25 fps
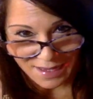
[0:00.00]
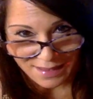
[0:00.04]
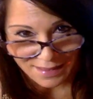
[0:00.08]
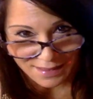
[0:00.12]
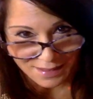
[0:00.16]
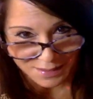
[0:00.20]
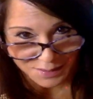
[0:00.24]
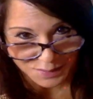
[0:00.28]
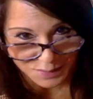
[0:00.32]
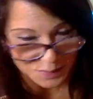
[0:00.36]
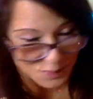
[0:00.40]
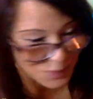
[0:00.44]

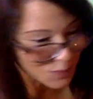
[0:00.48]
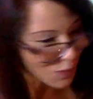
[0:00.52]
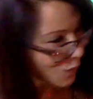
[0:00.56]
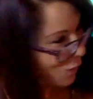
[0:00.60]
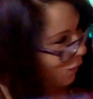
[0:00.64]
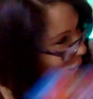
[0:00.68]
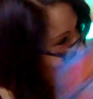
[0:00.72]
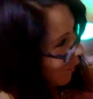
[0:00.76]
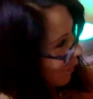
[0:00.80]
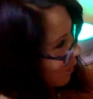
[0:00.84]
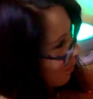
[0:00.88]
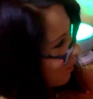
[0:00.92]
This is
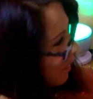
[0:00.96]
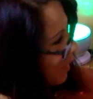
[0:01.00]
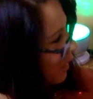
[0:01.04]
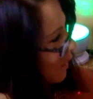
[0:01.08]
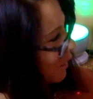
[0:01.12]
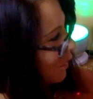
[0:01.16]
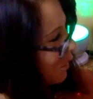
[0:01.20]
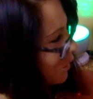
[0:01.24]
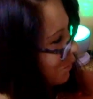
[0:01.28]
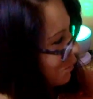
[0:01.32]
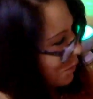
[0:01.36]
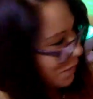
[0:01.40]
all
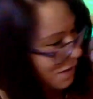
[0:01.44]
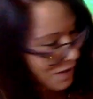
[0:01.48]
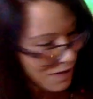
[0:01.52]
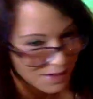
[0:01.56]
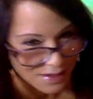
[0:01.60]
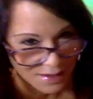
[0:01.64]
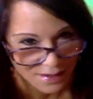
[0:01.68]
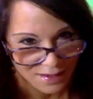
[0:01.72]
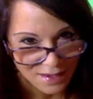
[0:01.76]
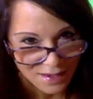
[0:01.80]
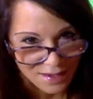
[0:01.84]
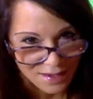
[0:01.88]
about your reading,